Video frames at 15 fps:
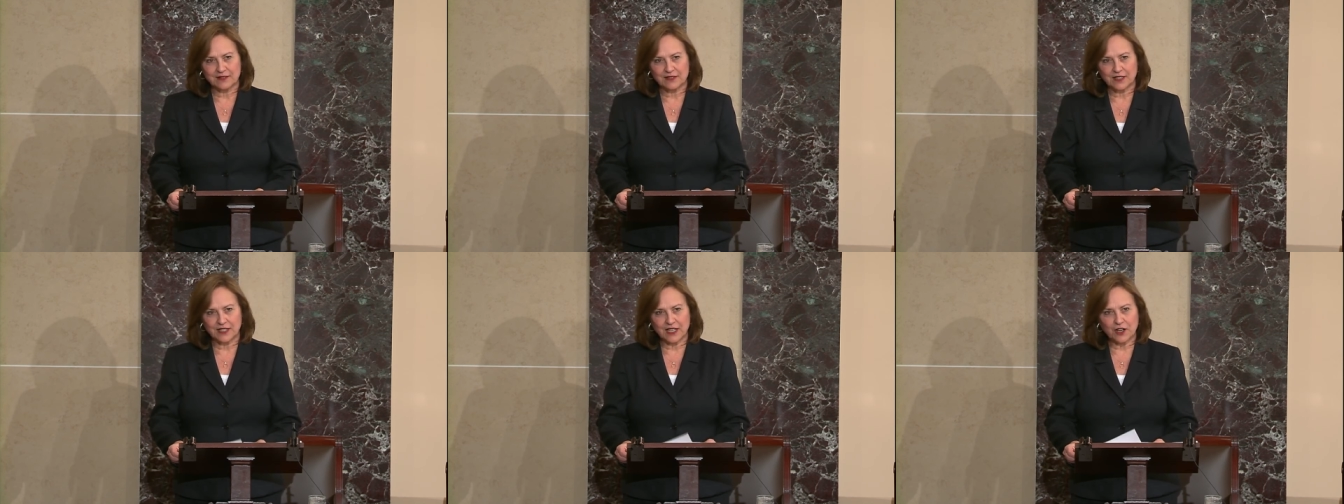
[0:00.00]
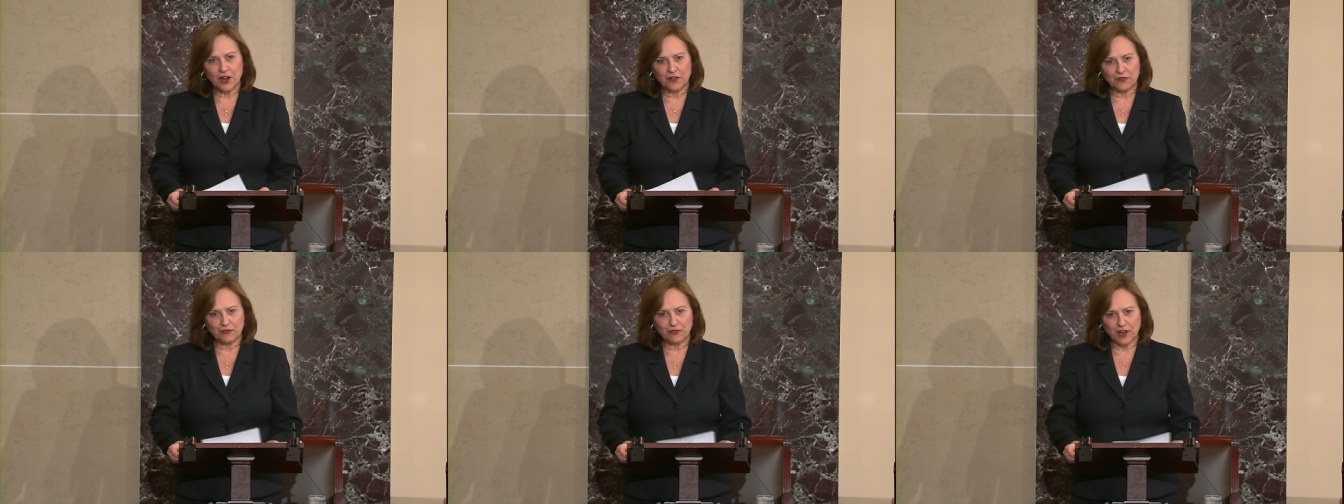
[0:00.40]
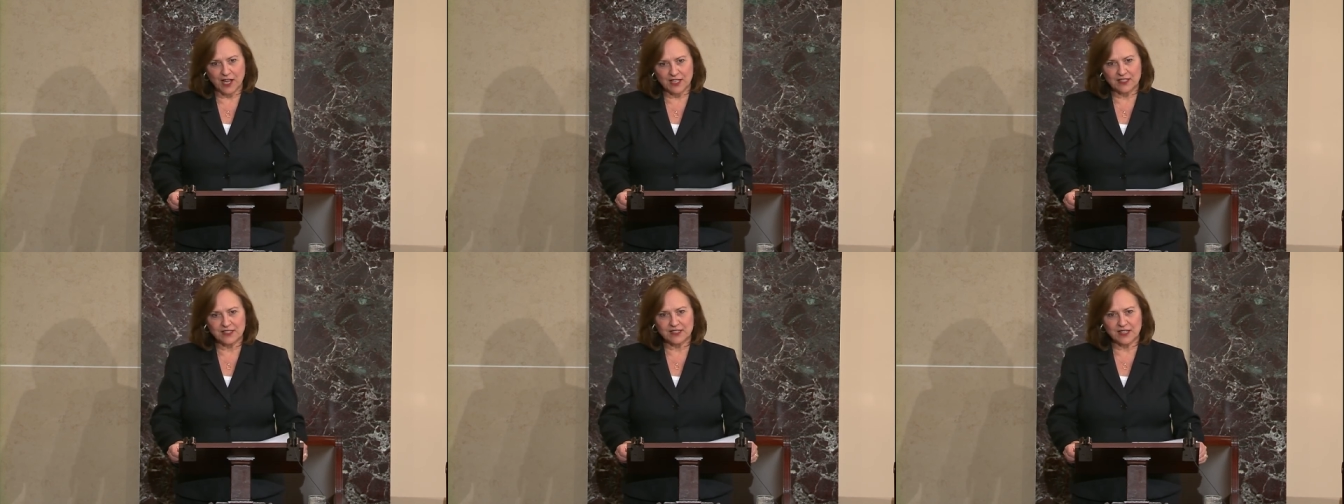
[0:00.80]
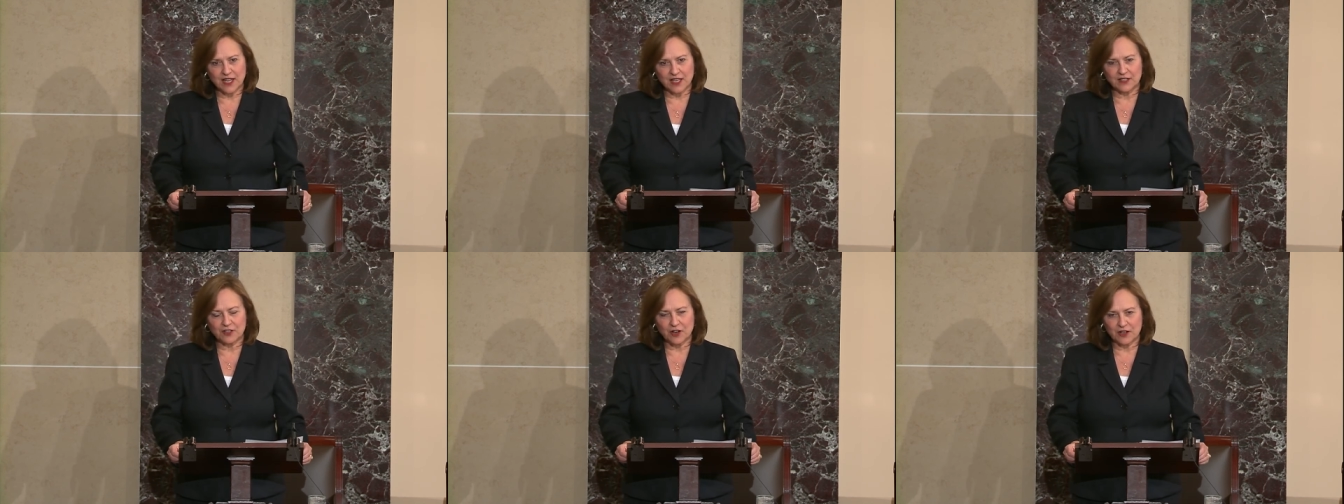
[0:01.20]
to get our friends
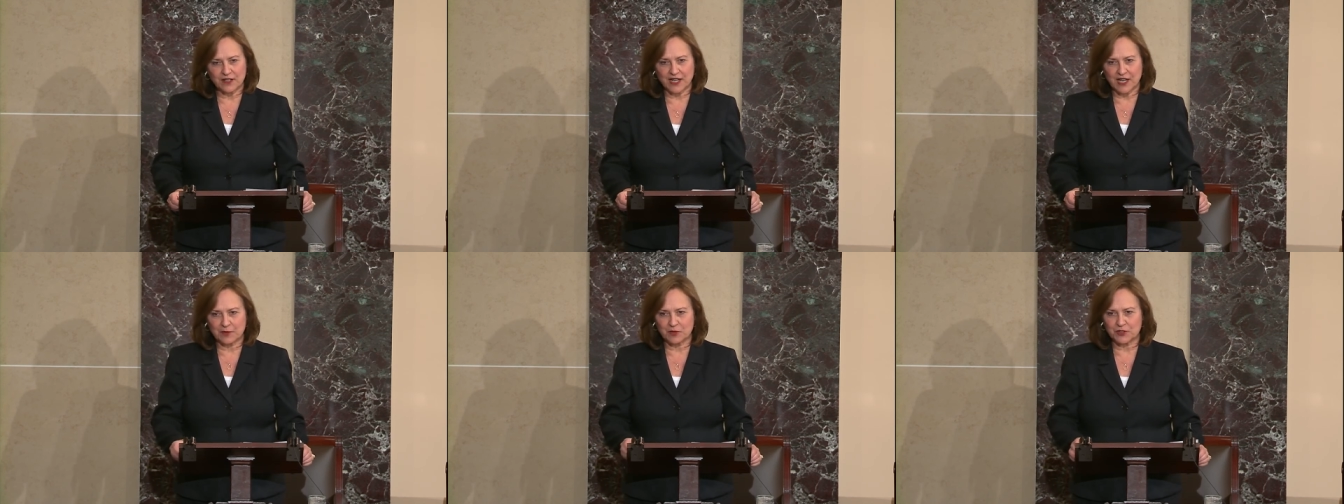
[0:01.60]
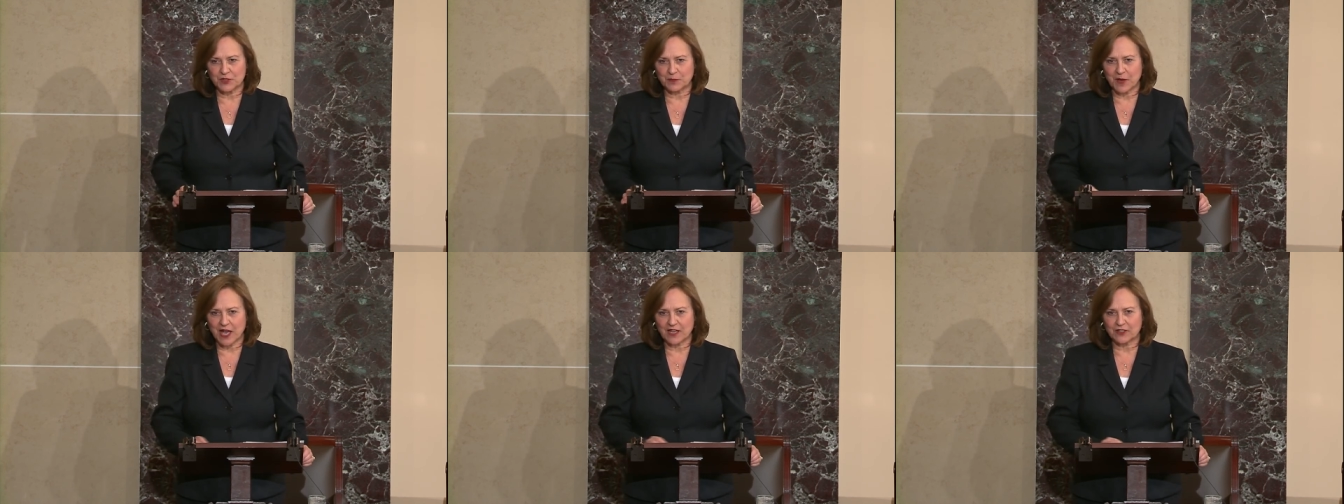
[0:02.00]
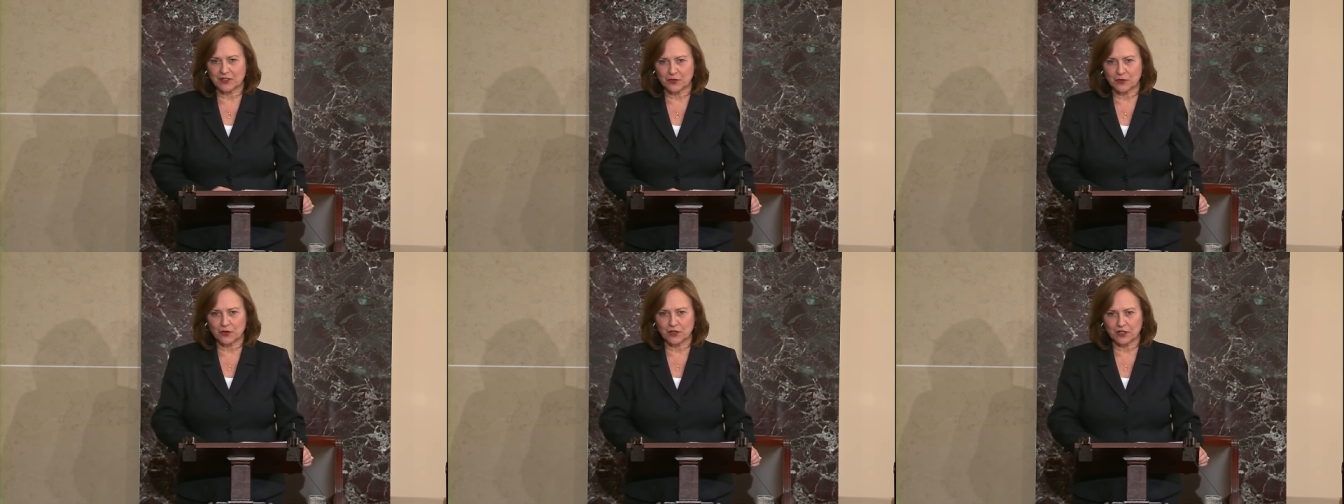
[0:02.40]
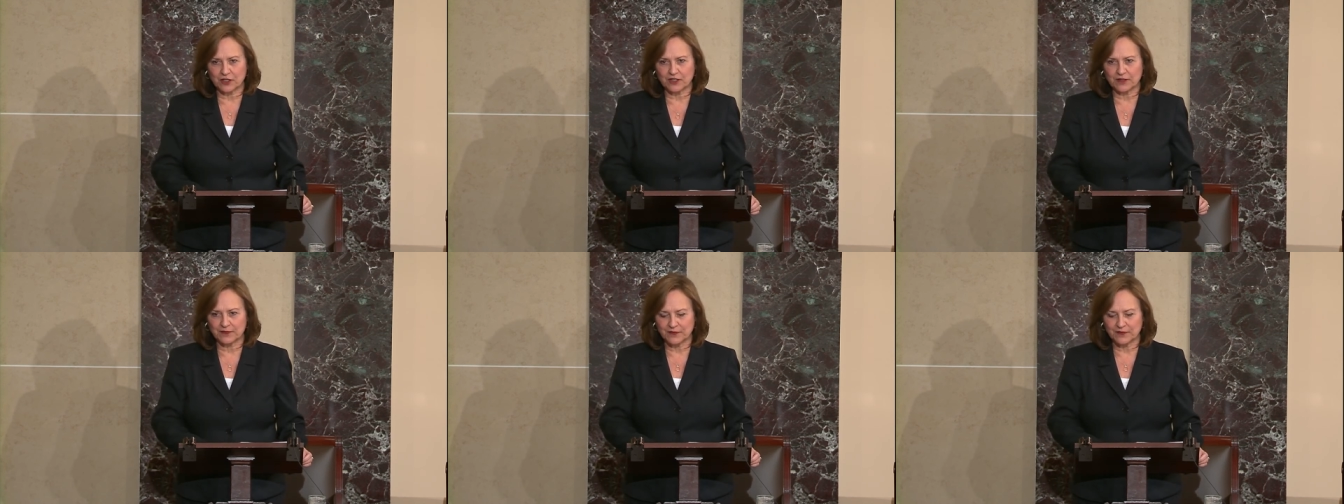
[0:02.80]
and our neighbors back to work.